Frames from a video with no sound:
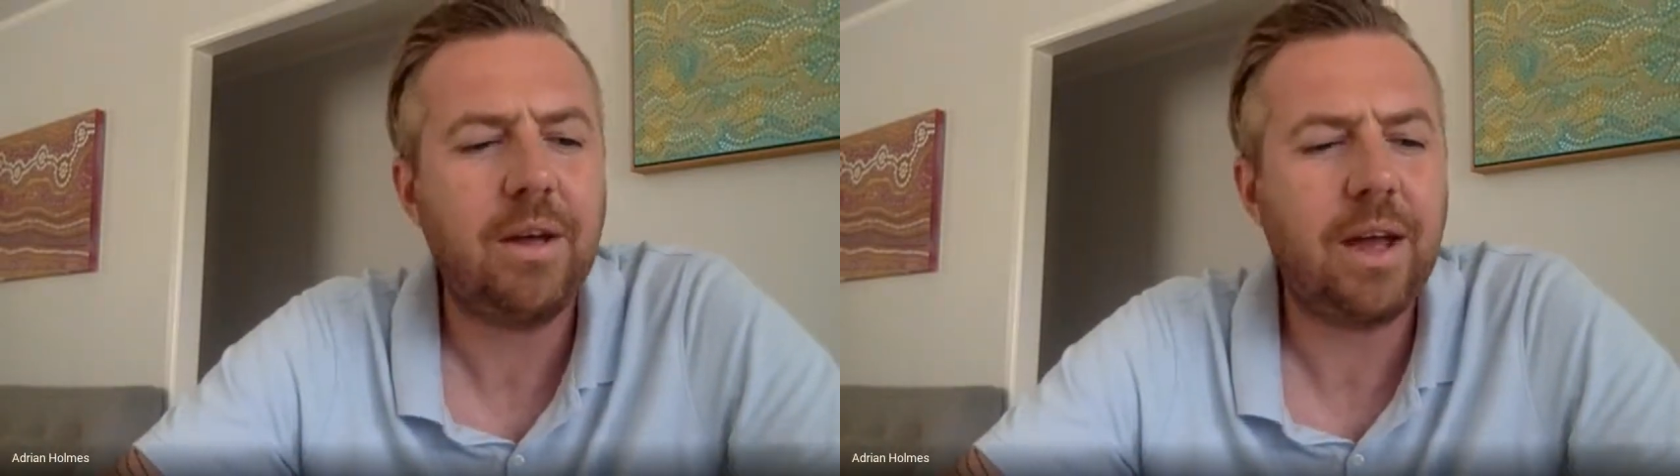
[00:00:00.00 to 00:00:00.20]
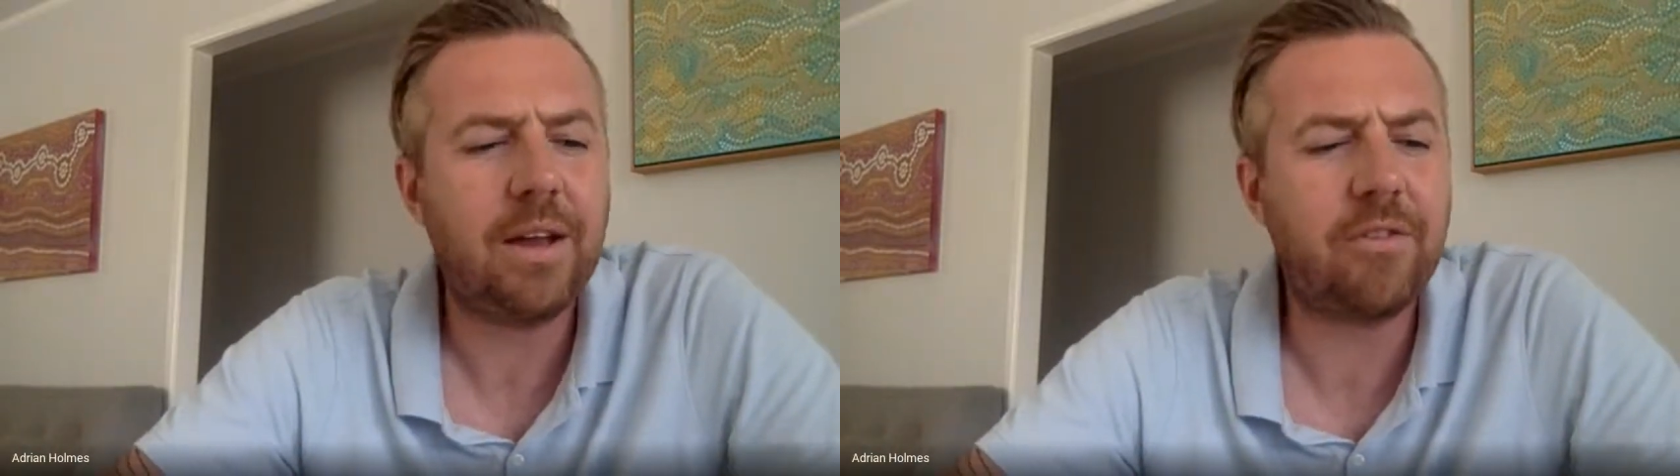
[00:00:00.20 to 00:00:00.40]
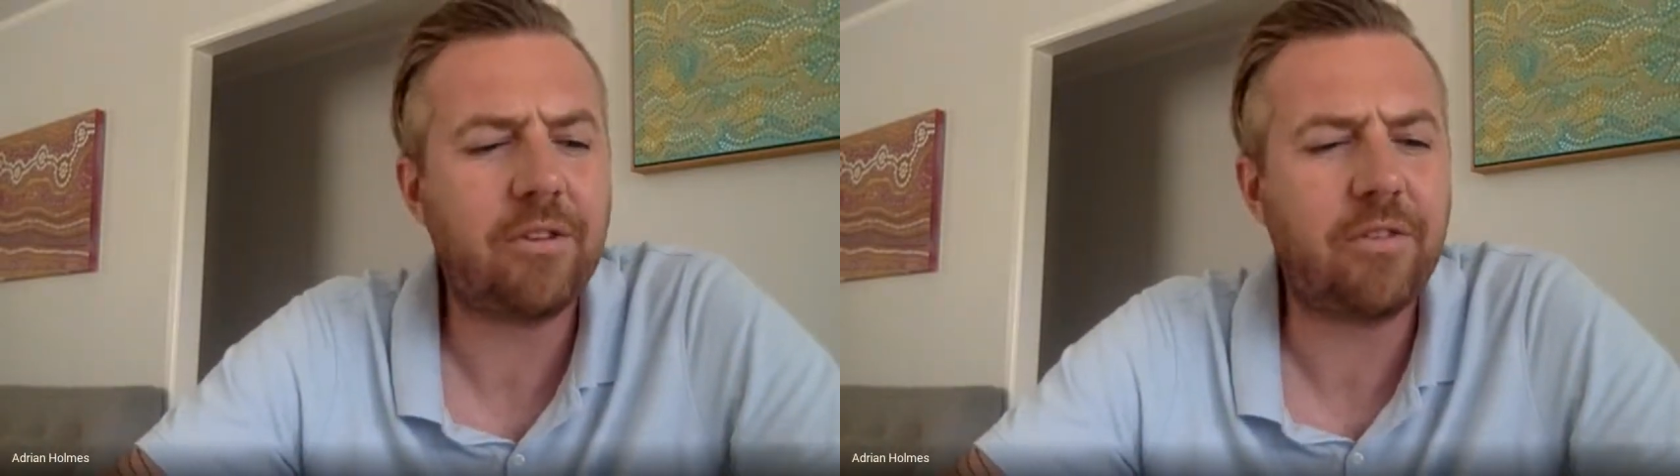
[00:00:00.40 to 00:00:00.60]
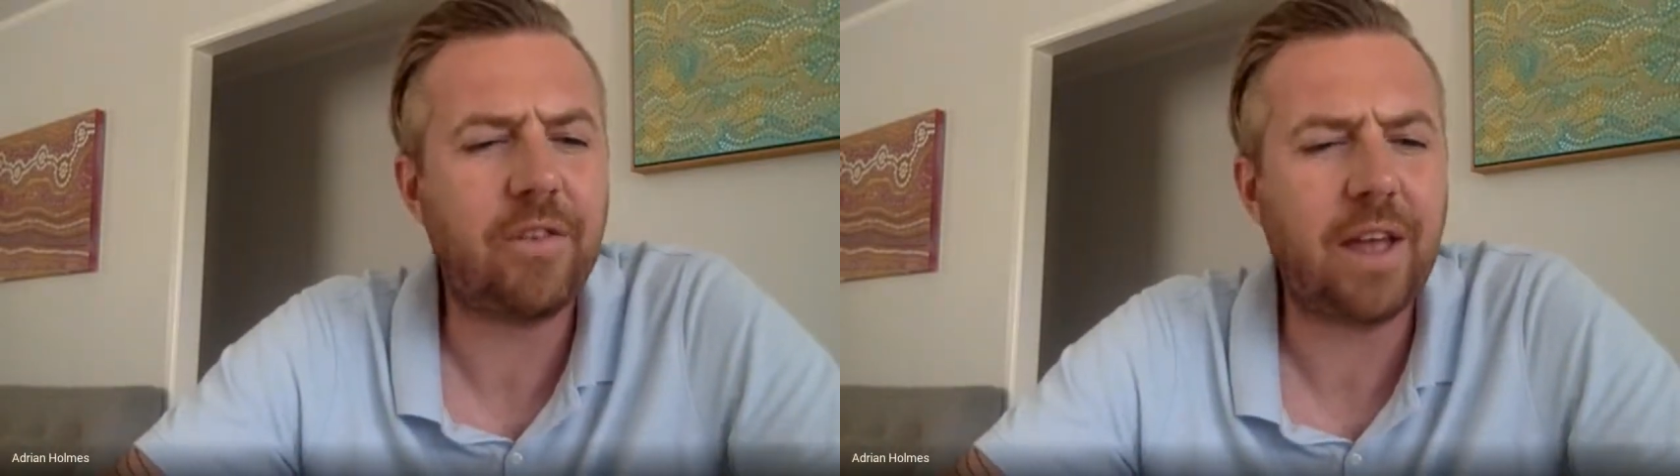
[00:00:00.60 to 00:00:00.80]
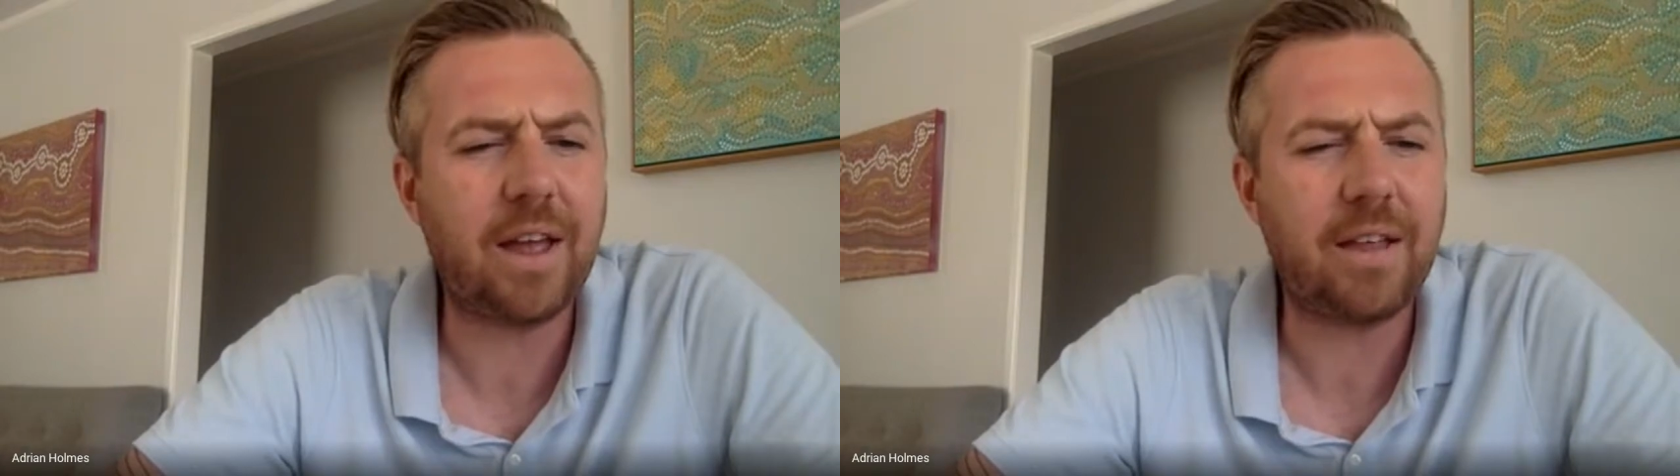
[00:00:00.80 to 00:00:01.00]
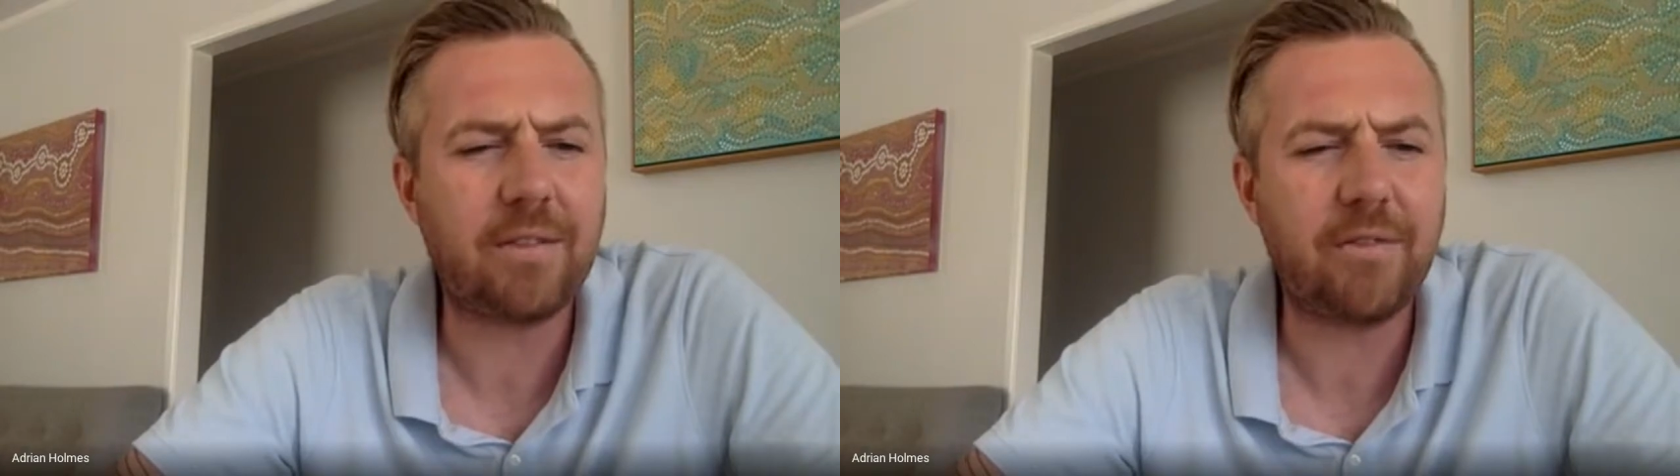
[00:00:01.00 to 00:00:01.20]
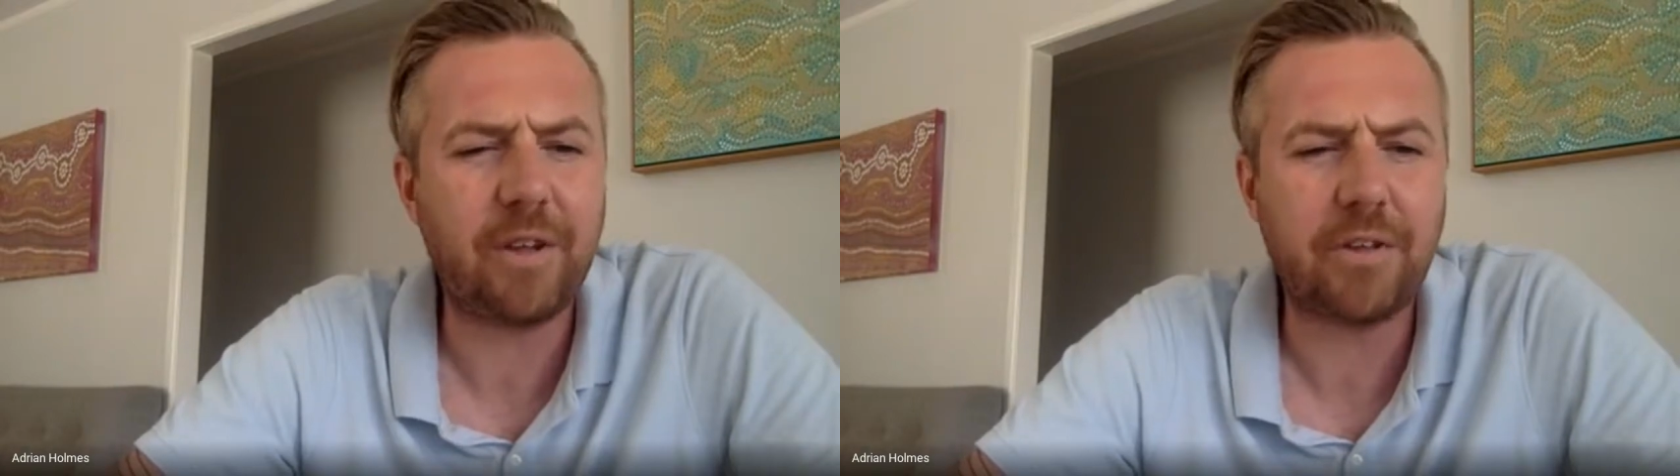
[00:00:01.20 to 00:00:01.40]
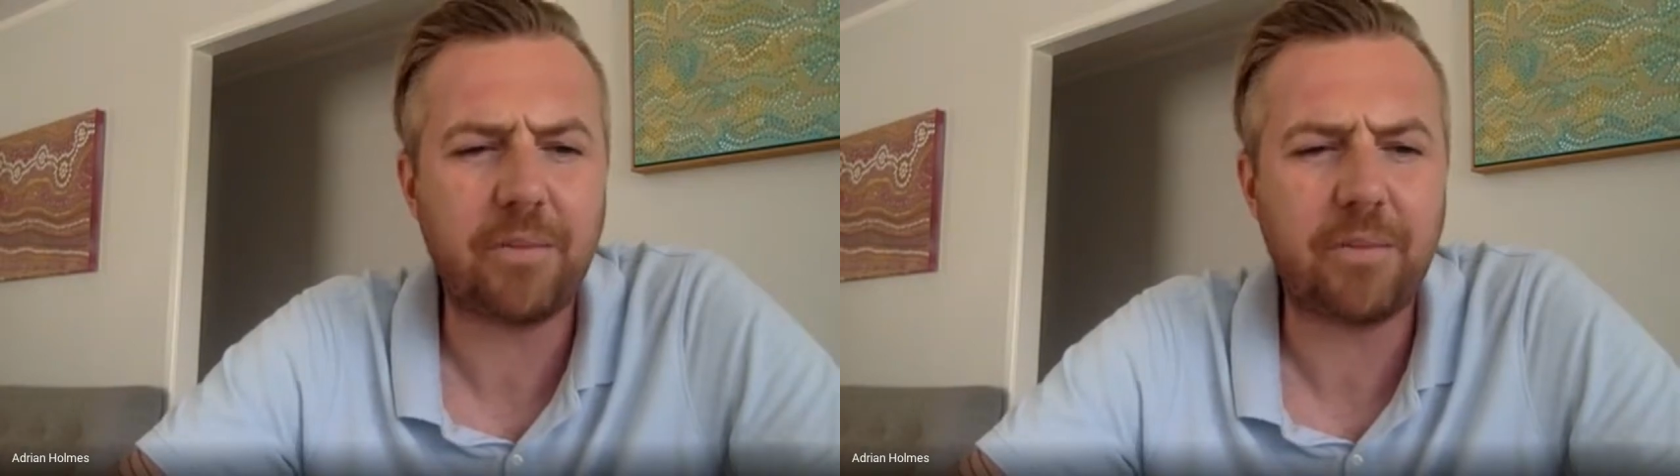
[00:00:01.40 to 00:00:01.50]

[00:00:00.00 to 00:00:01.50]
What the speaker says: And it just, it's felt a